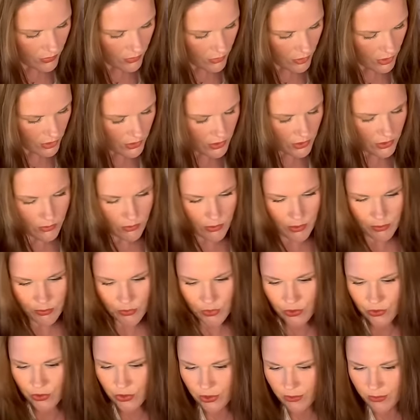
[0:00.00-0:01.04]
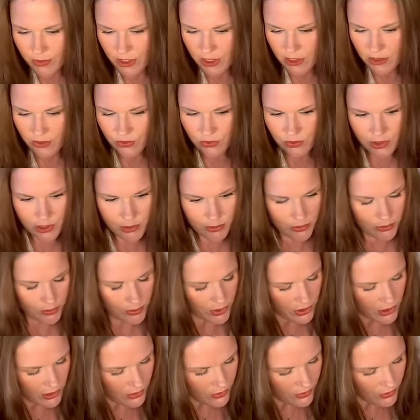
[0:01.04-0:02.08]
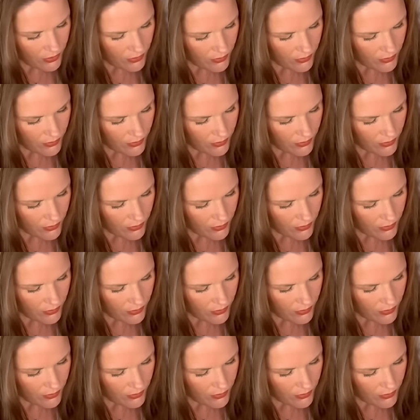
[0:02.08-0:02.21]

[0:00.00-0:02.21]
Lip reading: Let's do one more. Show me Cancer in April, please.